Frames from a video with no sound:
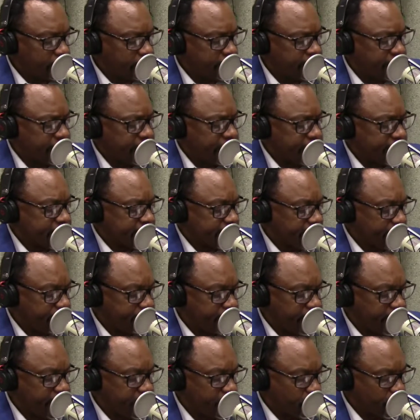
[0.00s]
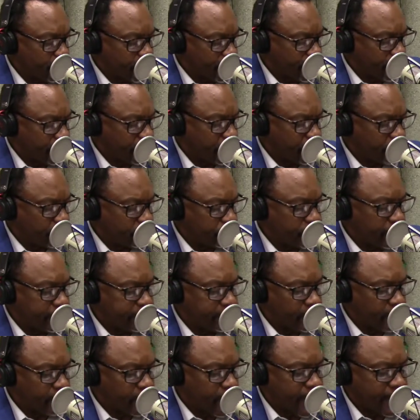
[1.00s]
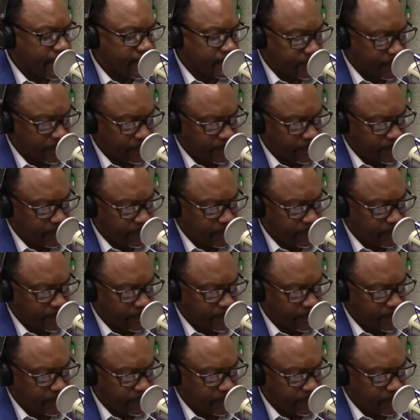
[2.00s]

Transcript: these companies, with a note from your doctor,